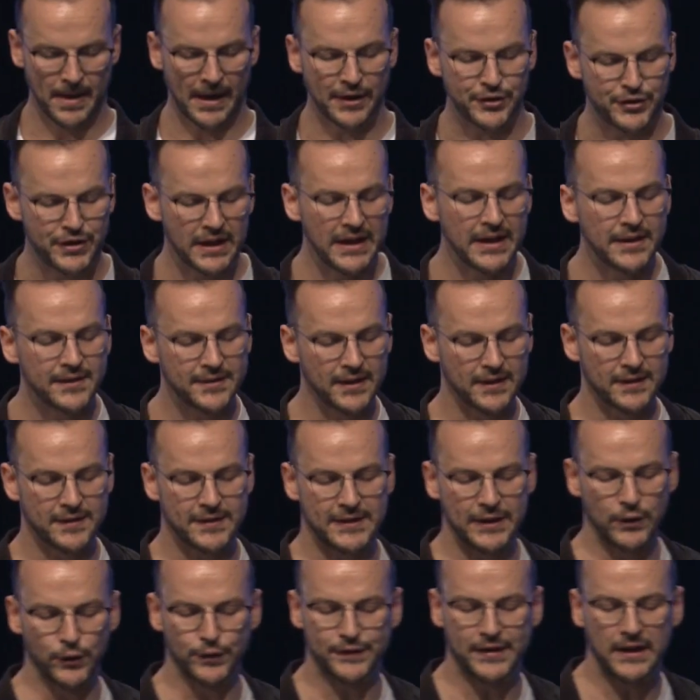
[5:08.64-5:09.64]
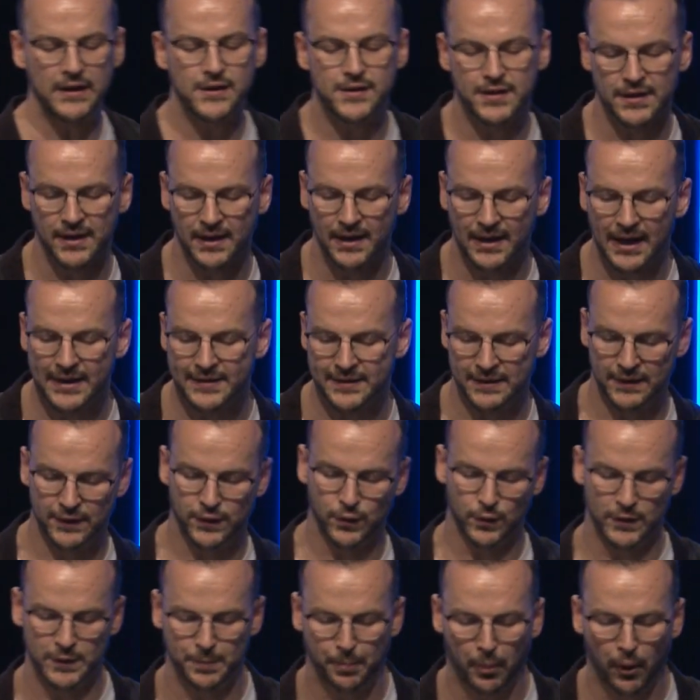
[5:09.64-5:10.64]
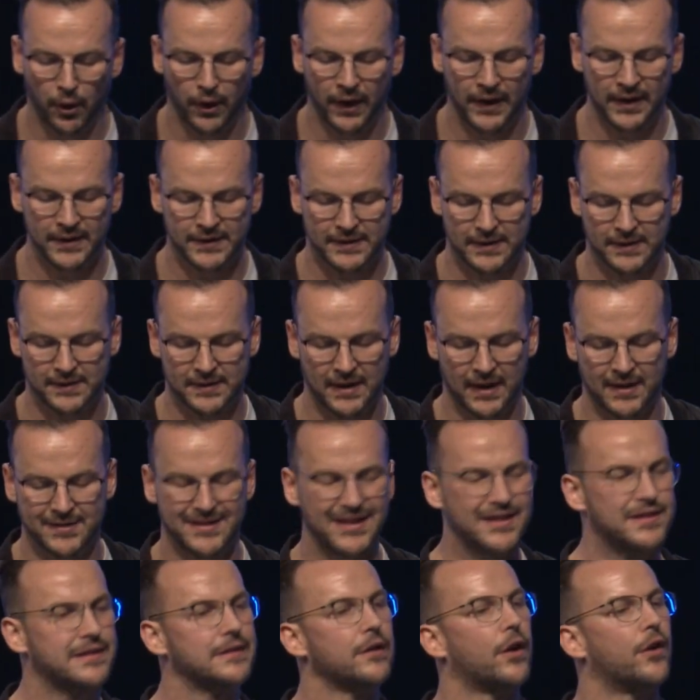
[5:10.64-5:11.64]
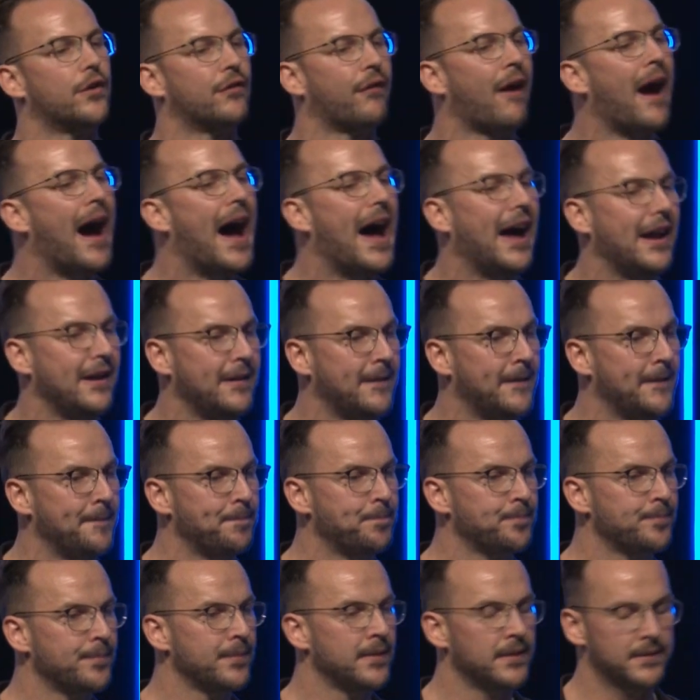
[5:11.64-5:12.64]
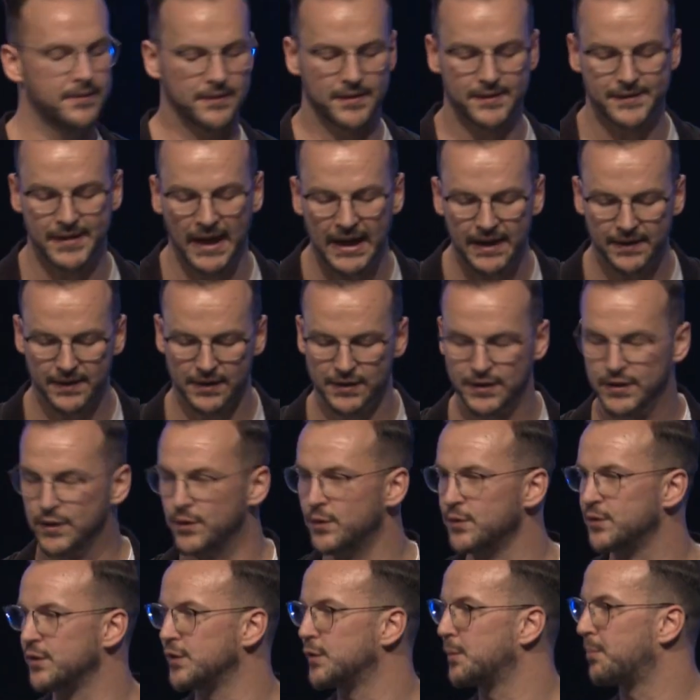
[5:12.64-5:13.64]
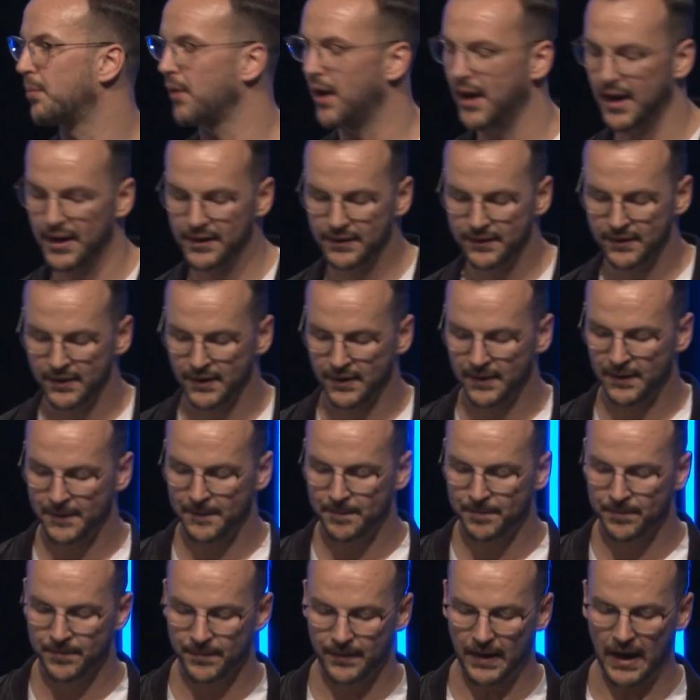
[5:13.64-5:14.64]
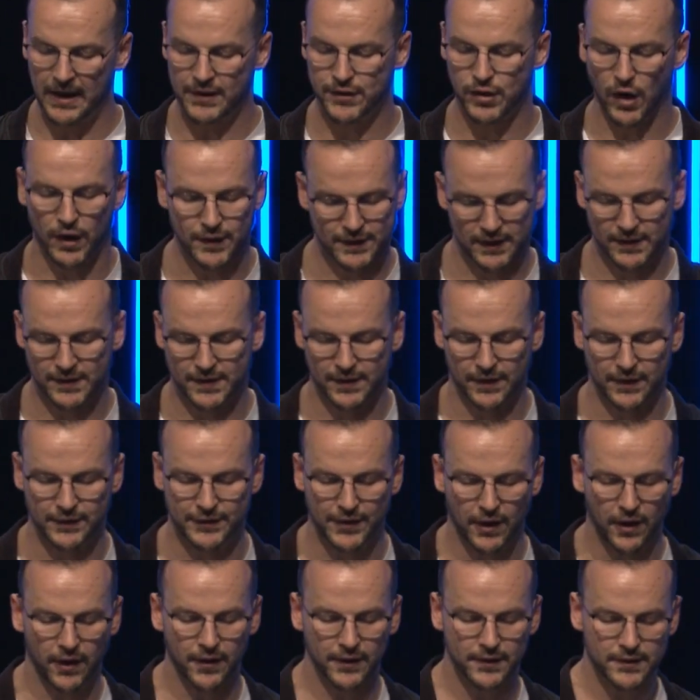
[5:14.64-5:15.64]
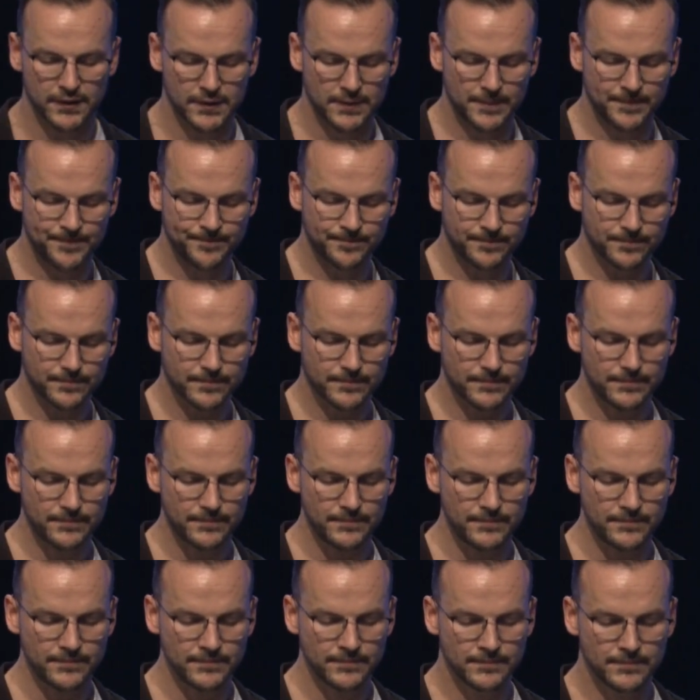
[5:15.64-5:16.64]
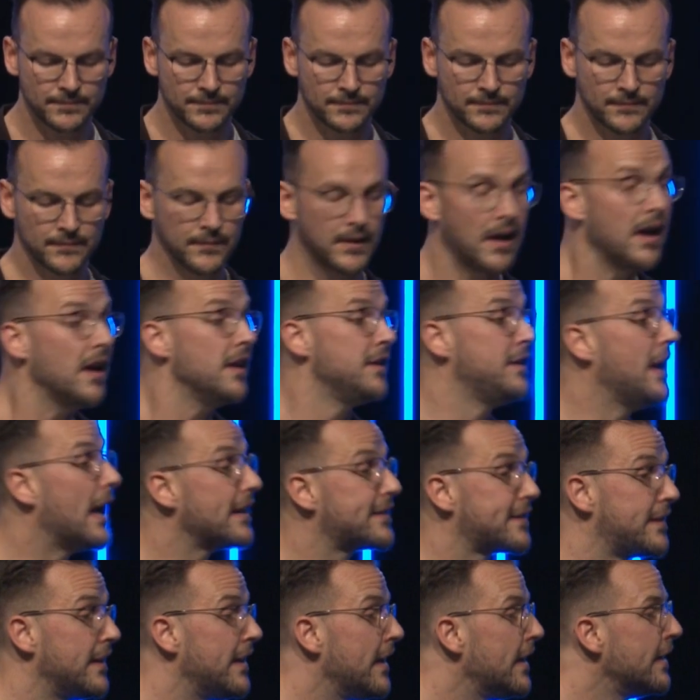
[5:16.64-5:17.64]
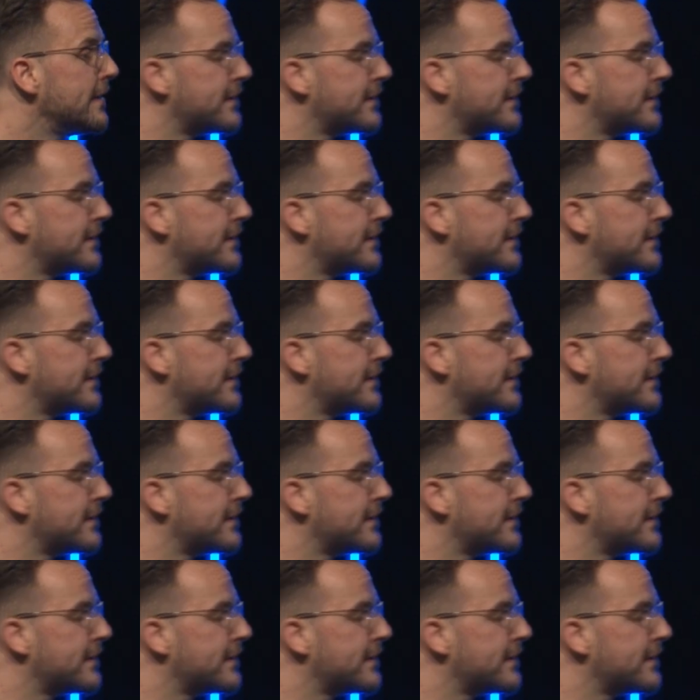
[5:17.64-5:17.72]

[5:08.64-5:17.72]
And Jesus, still teaching a lesson to his boys, he says, it's not right to take the children's bread and toss it to the dogs. Yes, it